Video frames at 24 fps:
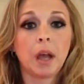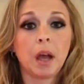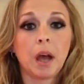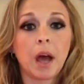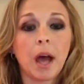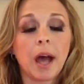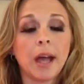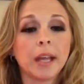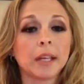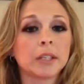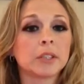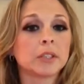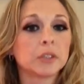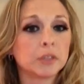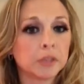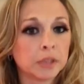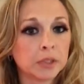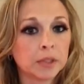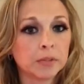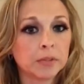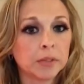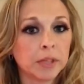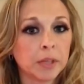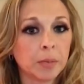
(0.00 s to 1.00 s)
I
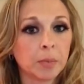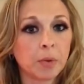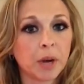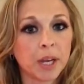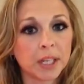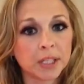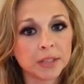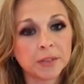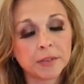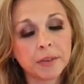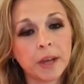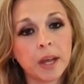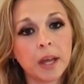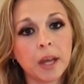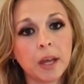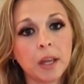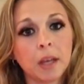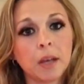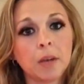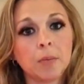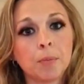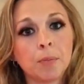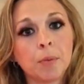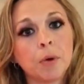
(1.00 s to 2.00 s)
exclusively
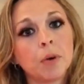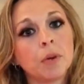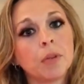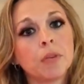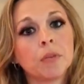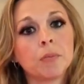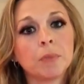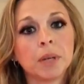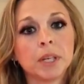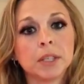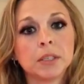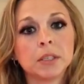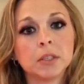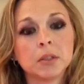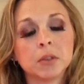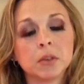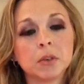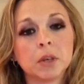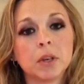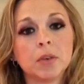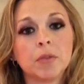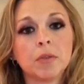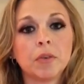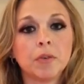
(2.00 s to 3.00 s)
breastfed both of my
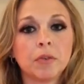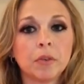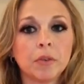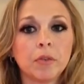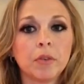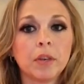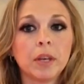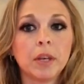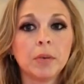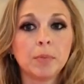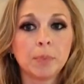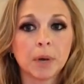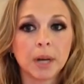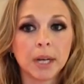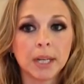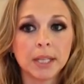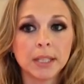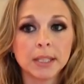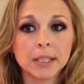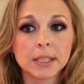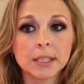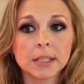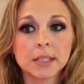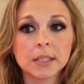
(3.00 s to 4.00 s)
children for 15
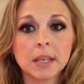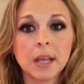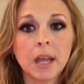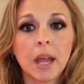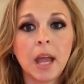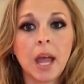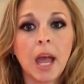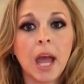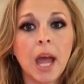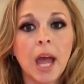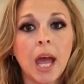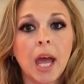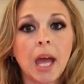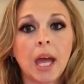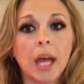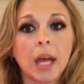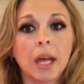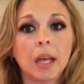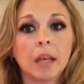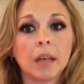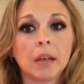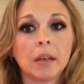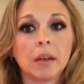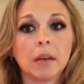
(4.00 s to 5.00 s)
months,
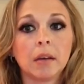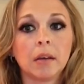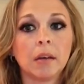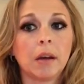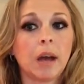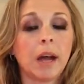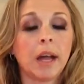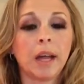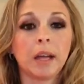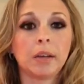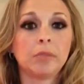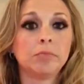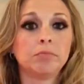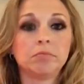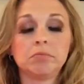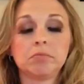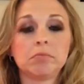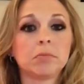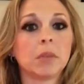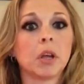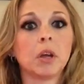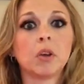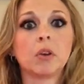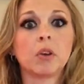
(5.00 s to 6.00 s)
and I had
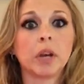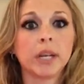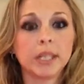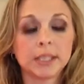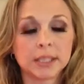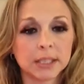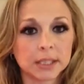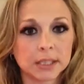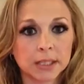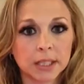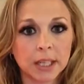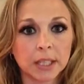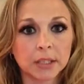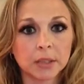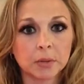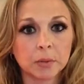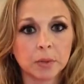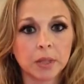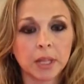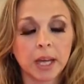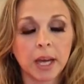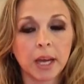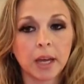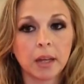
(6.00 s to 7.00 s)
great success
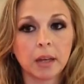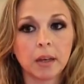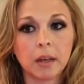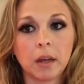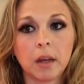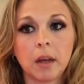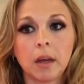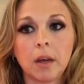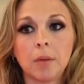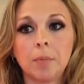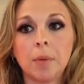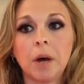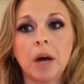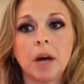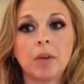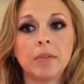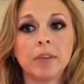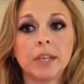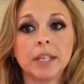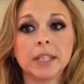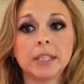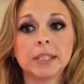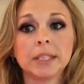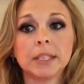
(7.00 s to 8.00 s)
with that,
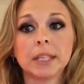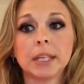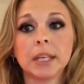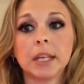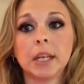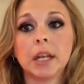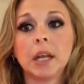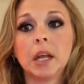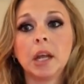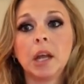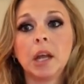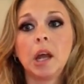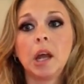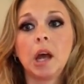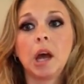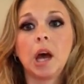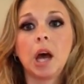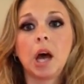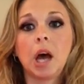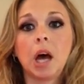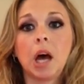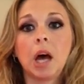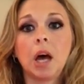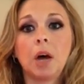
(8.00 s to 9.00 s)
obviously.
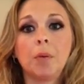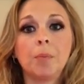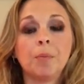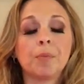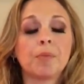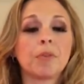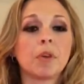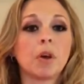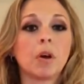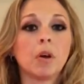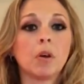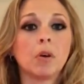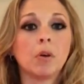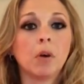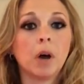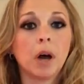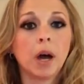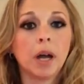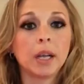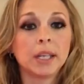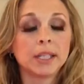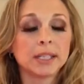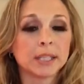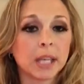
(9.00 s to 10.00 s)
So
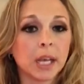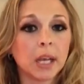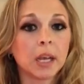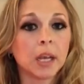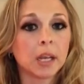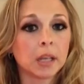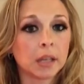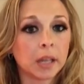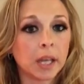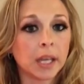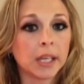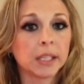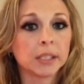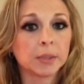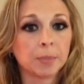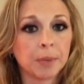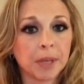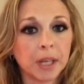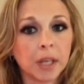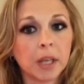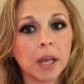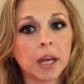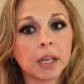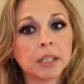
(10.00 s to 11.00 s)
I decided I'd like to
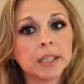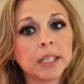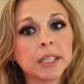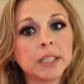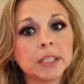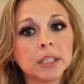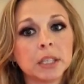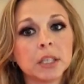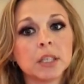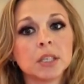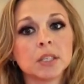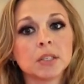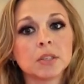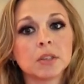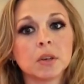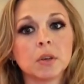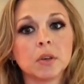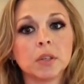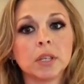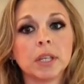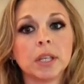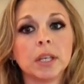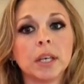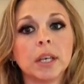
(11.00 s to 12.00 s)
be a lactation
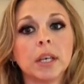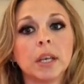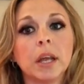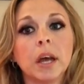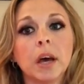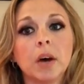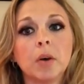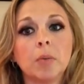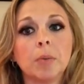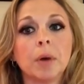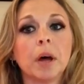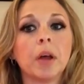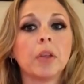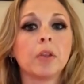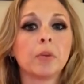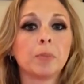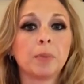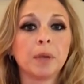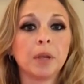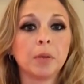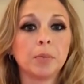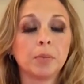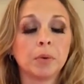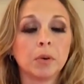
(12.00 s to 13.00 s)
consultant and help other
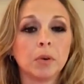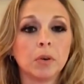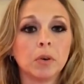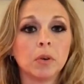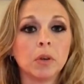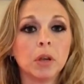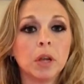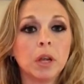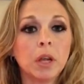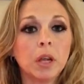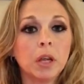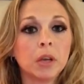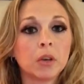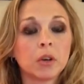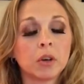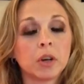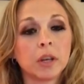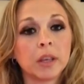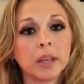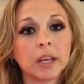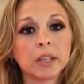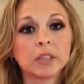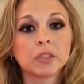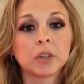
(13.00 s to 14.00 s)
people
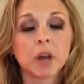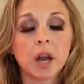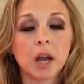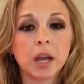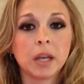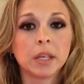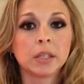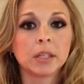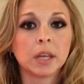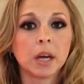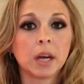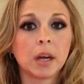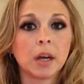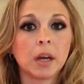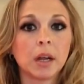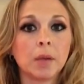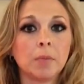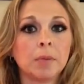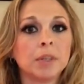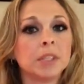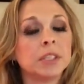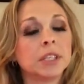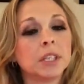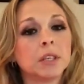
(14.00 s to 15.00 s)
during that trying
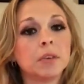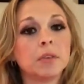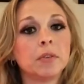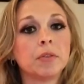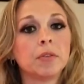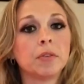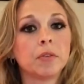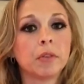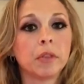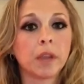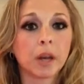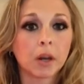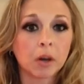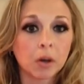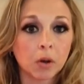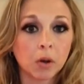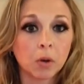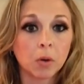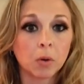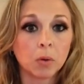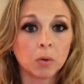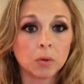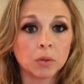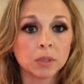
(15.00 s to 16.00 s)
time achieve their
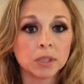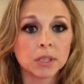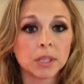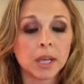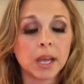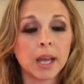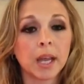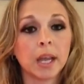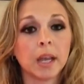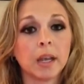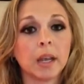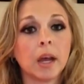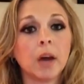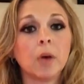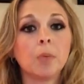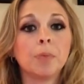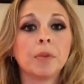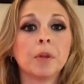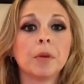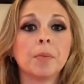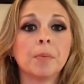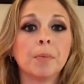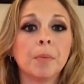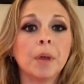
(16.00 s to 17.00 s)
goals and help
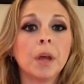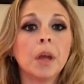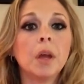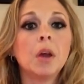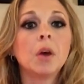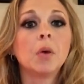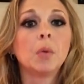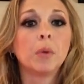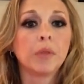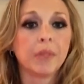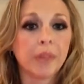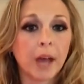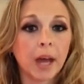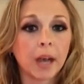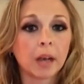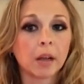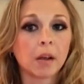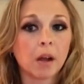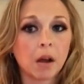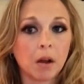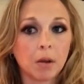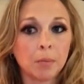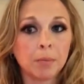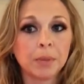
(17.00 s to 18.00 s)
them with that
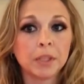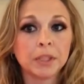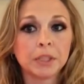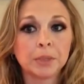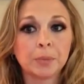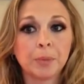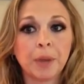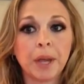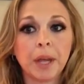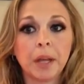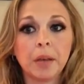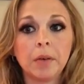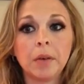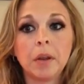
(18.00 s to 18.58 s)
accomplishment.